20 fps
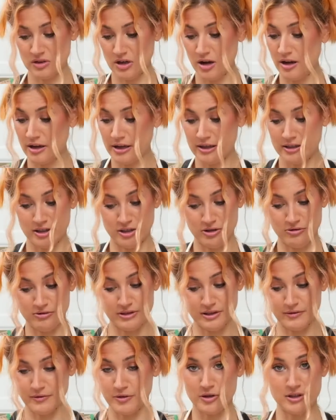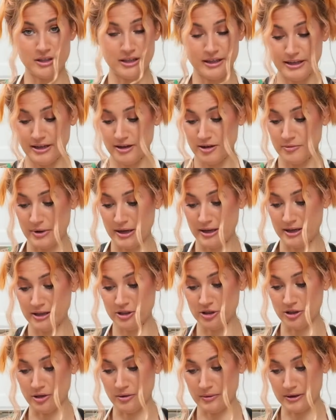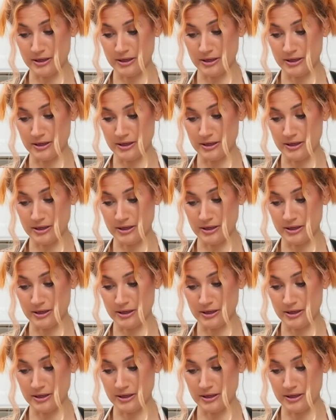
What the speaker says: talking to you as if you're sitting here in my kitchen,